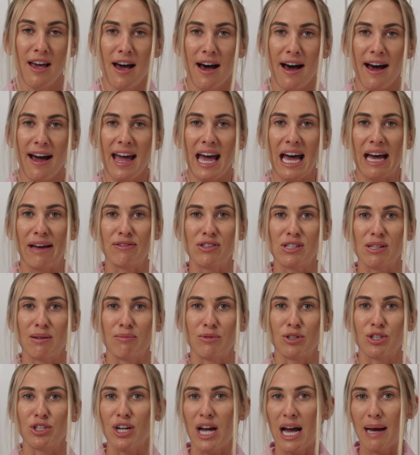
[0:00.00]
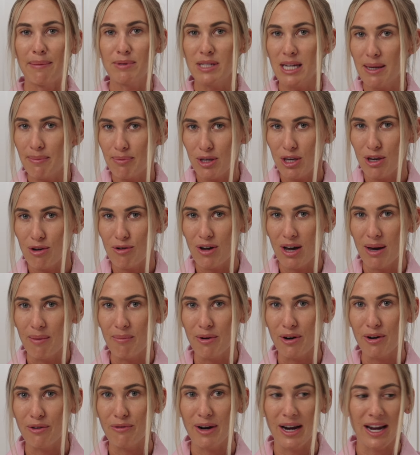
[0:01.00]
I have some chopped up
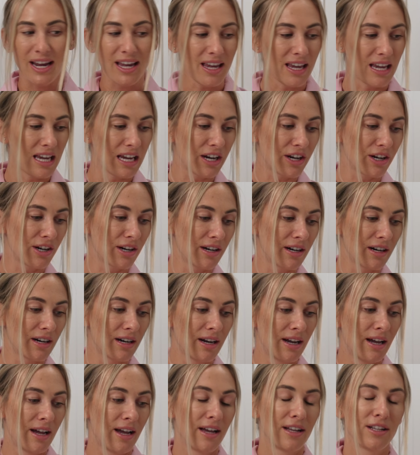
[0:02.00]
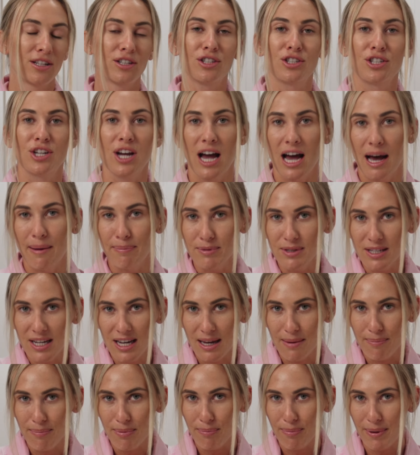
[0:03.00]
cucumber right here, chopped
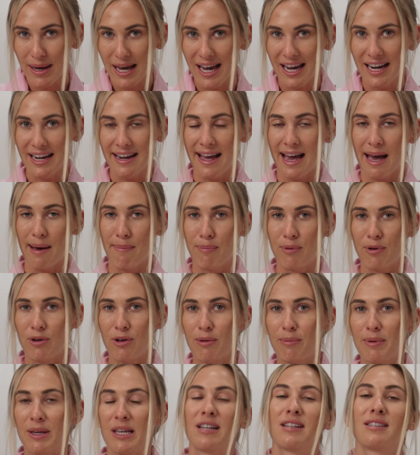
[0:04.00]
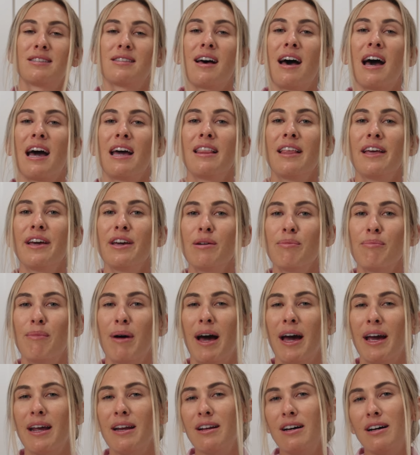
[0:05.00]
up pineapple because I like
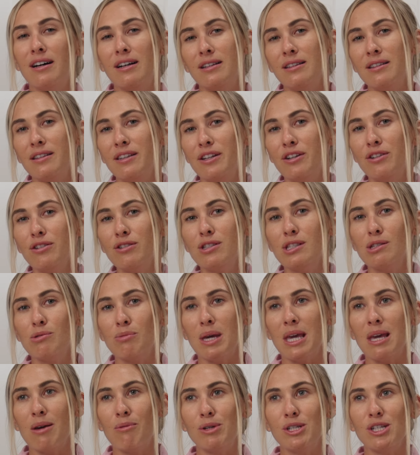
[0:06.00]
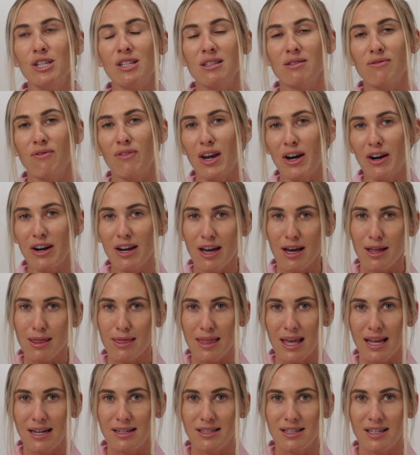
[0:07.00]
mine a little sweet, which is very
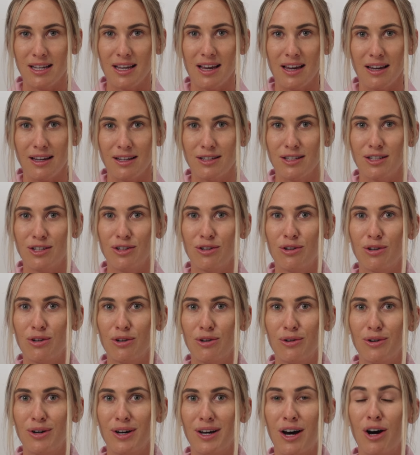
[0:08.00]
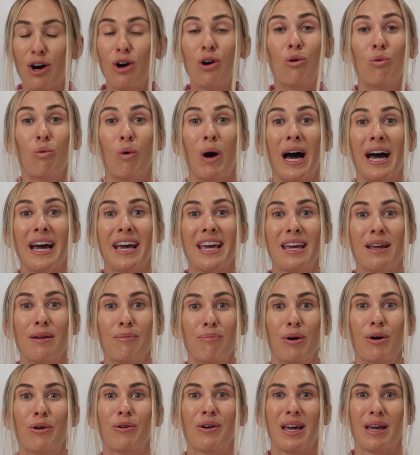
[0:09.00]
authentic to a Hawaiian
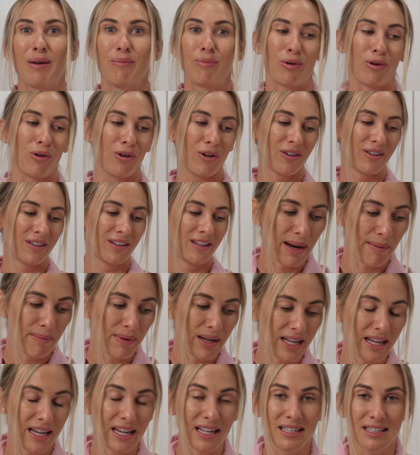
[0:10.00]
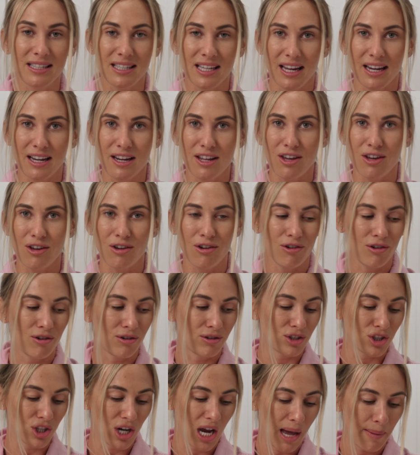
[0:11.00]
poke bowl. And I'm gonna continue
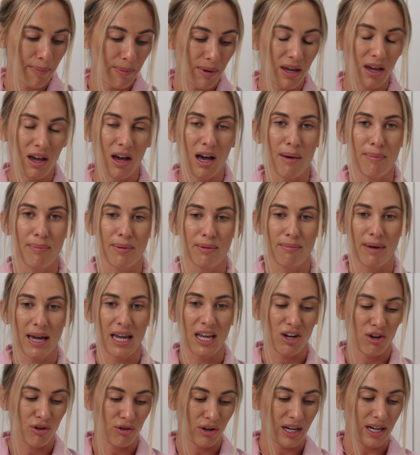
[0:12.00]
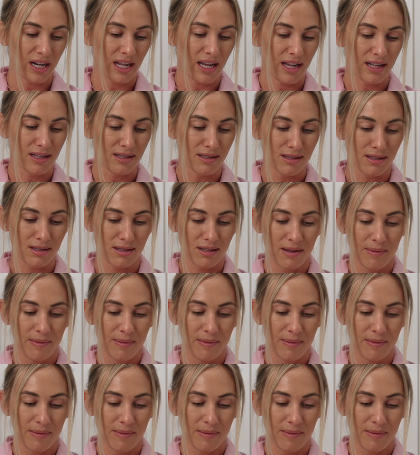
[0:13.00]
chopping up my ingredients.